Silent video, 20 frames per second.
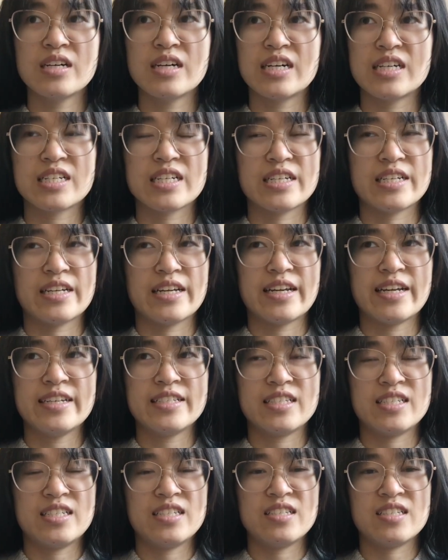at an
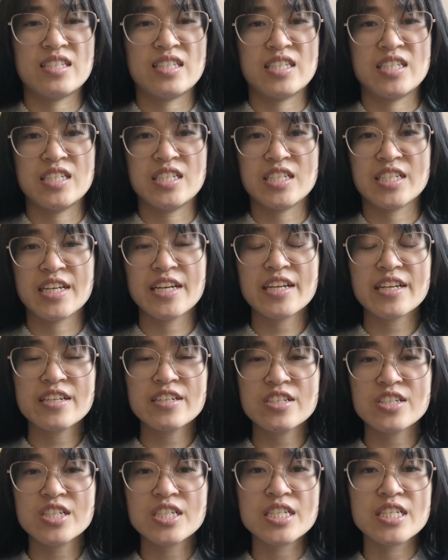18 stitch
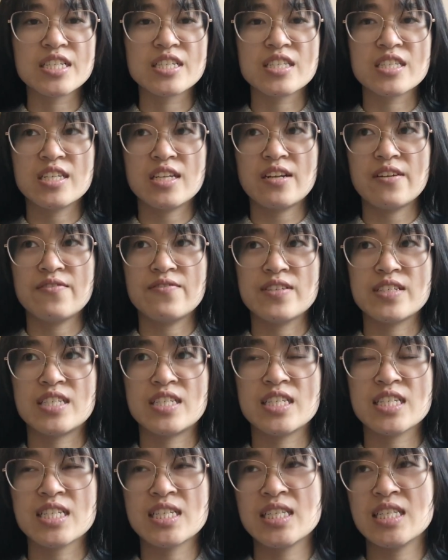gauge instead of a
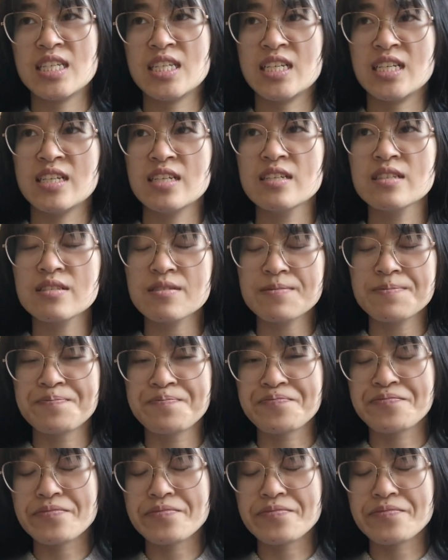16.